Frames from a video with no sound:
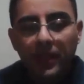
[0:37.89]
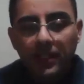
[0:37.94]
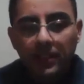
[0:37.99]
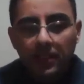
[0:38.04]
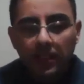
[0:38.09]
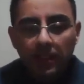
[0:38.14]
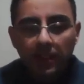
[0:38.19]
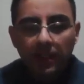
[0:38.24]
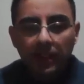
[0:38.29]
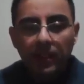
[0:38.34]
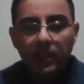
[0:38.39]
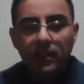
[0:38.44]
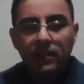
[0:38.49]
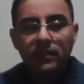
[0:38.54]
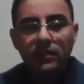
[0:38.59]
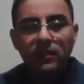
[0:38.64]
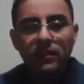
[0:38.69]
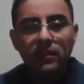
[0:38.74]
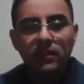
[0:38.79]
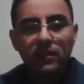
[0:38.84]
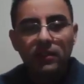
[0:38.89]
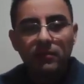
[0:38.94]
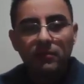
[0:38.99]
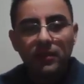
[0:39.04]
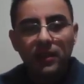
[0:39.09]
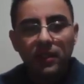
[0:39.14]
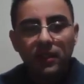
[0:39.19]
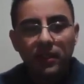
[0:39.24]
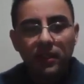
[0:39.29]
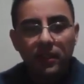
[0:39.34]
in winter and
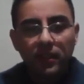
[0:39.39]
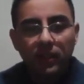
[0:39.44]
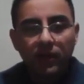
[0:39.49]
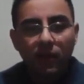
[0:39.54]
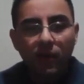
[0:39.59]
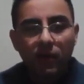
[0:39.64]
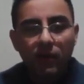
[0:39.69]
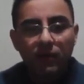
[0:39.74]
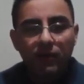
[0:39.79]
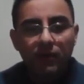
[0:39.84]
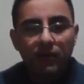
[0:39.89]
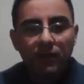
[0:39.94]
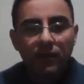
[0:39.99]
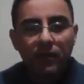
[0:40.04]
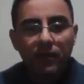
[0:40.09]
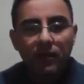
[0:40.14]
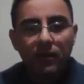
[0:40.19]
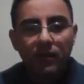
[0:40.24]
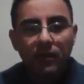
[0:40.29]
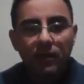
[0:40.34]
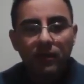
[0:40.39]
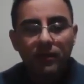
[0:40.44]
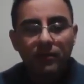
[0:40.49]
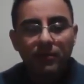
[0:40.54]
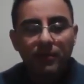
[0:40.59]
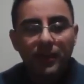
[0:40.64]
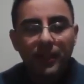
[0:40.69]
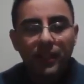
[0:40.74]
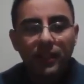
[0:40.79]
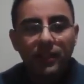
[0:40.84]
uh, beginning of
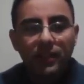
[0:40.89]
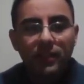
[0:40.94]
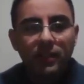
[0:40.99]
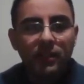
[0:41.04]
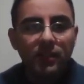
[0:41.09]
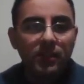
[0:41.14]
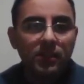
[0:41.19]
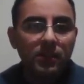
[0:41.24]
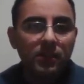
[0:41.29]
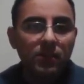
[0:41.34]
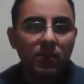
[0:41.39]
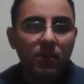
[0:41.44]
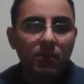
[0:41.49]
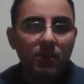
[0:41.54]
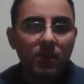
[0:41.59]
uh, spring